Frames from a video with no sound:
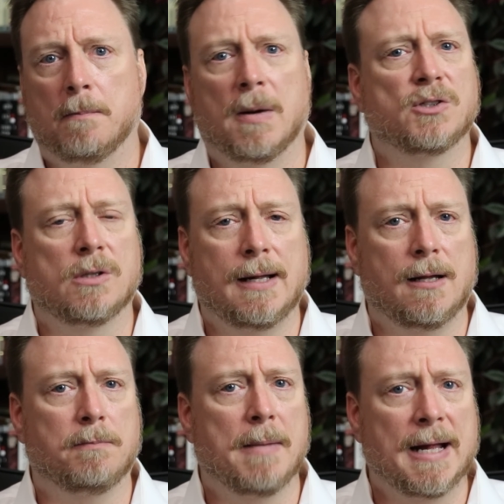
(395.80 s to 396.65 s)
much
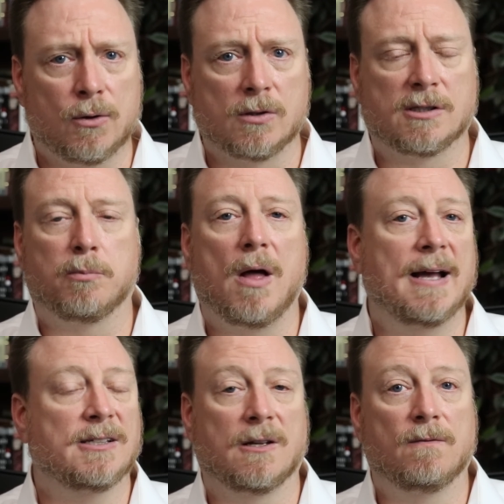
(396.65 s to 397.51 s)
needed medical
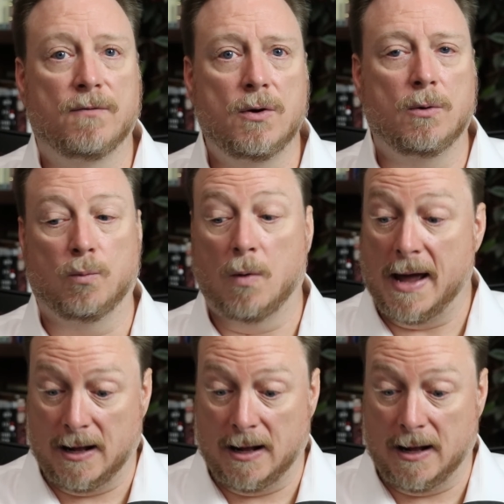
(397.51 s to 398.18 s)
supplies and food,